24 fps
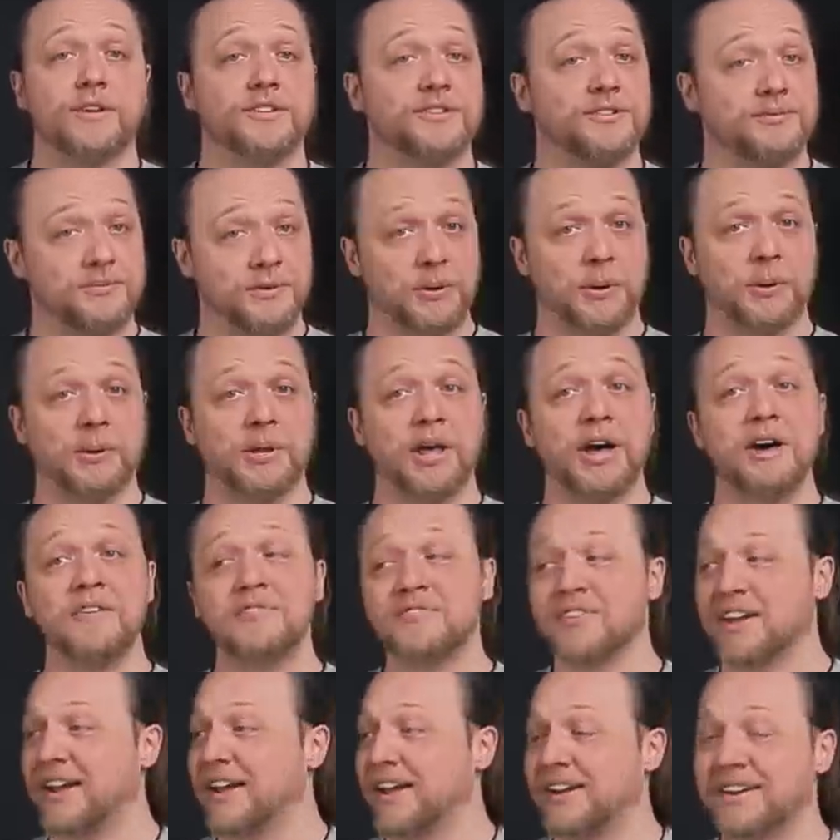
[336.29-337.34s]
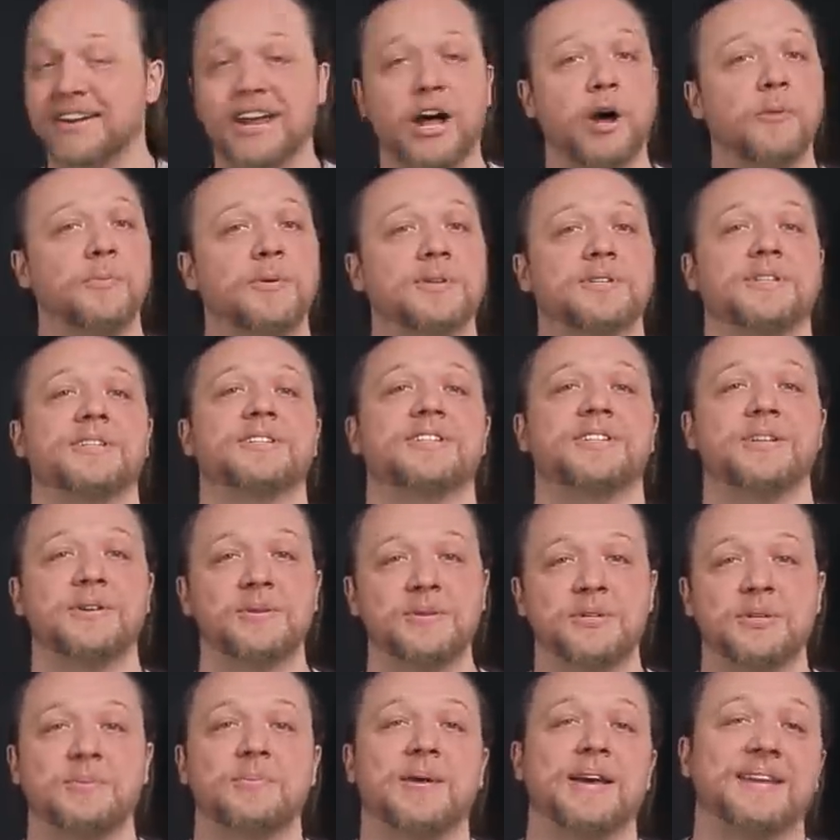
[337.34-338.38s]
us your love and help us continue
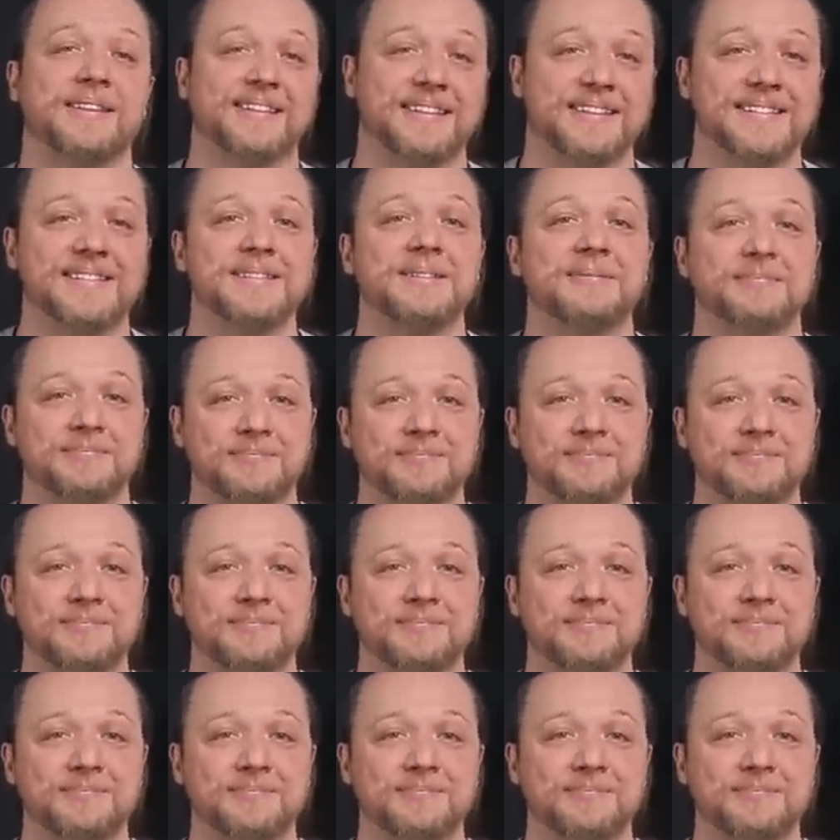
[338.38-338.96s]
to make these.